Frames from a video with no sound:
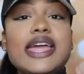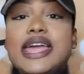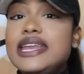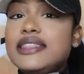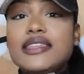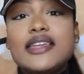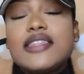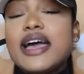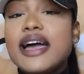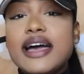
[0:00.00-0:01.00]
anything
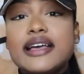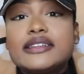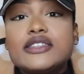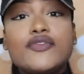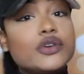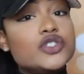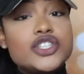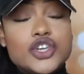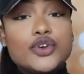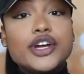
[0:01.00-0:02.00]
that has
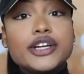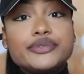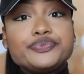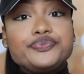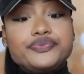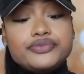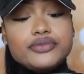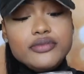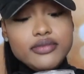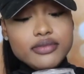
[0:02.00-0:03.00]
frozen yogurt,
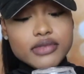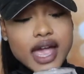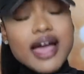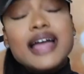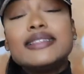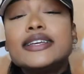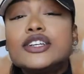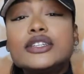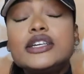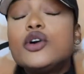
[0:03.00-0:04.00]
I
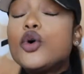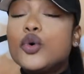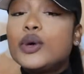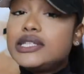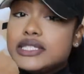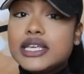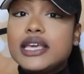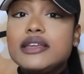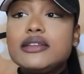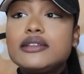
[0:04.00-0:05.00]
literally always
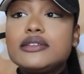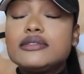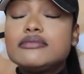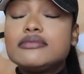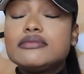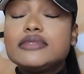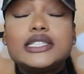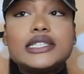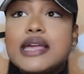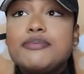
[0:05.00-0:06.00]
get
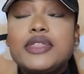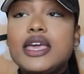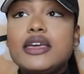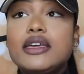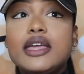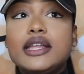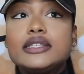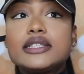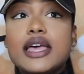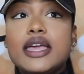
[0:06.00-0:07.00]
the same thing. And
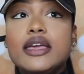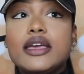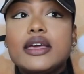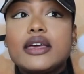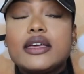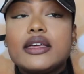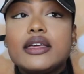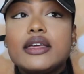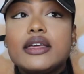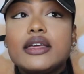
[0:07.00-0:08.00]
it's like
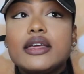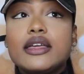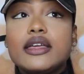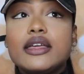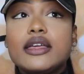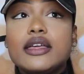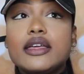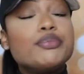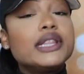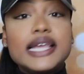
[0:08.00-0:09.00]

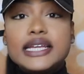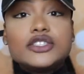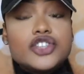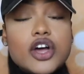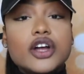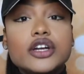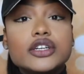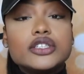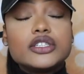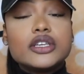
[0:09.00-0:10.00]
plain
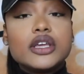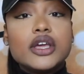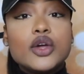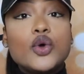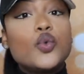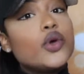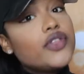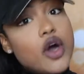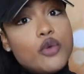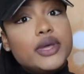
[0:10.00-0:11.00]
tart
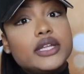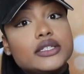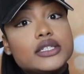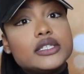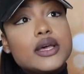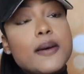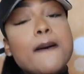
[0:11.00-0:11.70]
with almonds.